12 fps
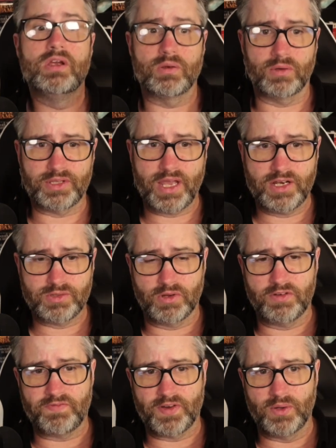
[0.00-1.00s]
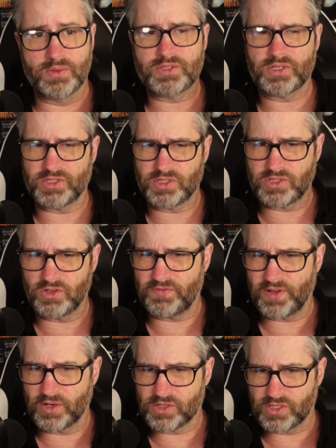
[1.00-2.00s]
With Android phones, there's the two
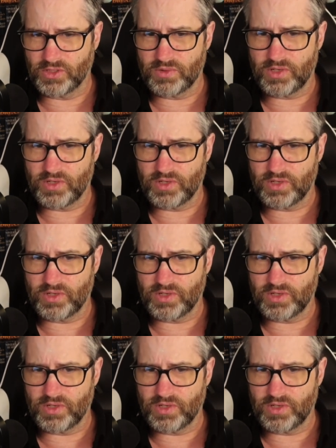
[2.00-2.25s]
finger salute